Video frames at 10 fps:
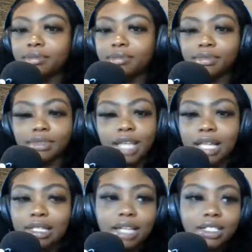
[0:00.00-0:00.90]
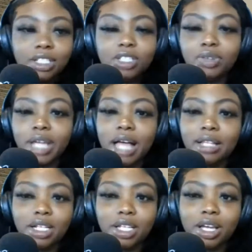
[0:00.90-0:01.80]
That's just the
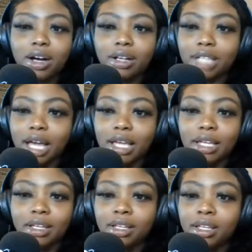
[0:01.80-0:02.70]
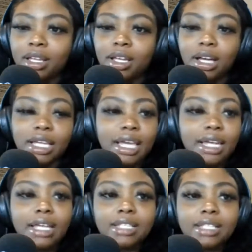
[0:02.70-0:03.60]
reality, y'all. Like, again,
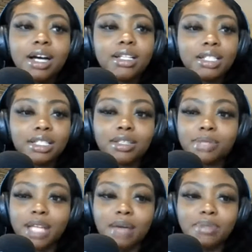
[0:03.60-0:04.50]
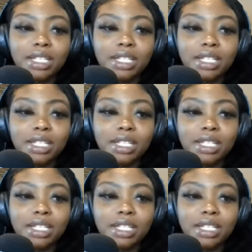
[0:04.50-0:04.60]
it's ugly sometimes.